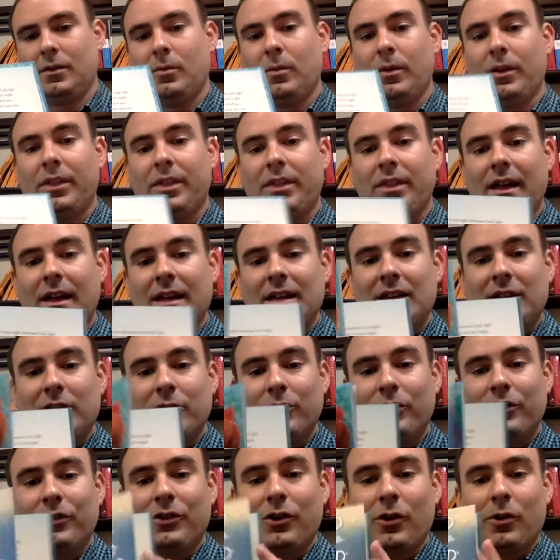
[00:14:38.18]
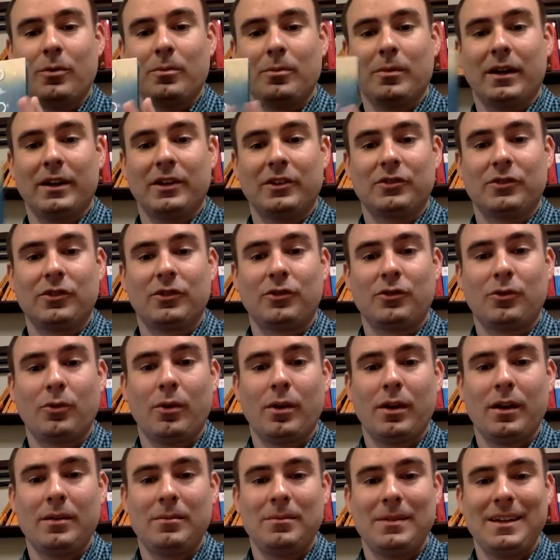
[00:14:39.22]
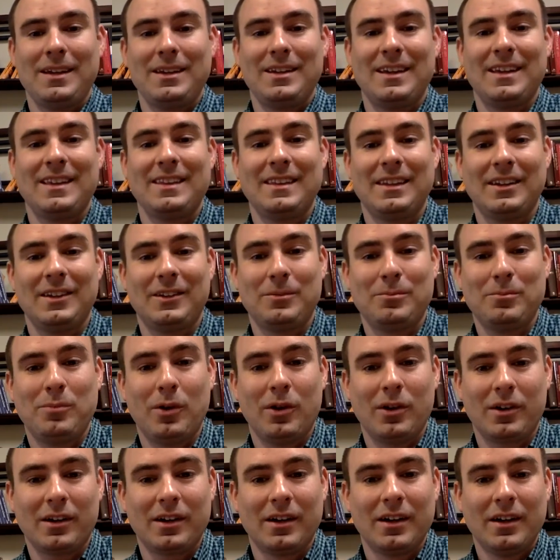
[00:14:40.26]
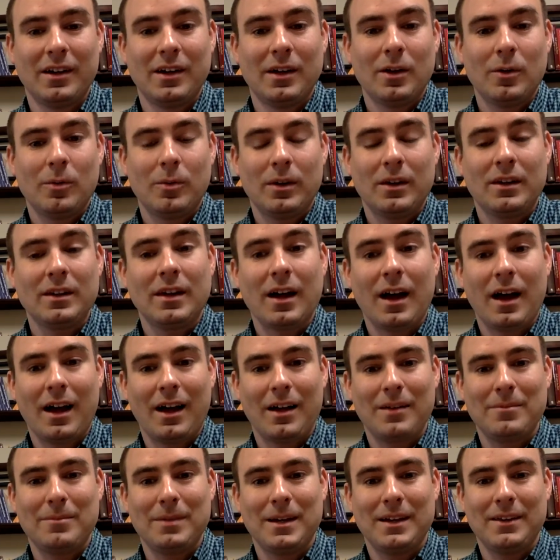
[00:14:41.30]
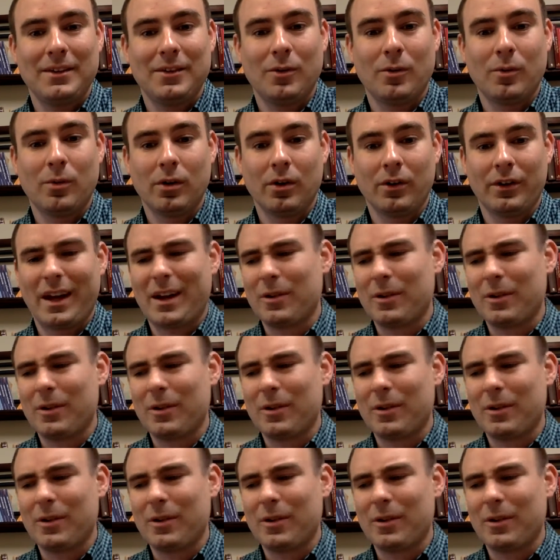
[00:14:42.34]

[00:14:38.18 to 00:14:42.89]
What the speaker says: Well, thank you so much for joining me in this book, When God Made the World.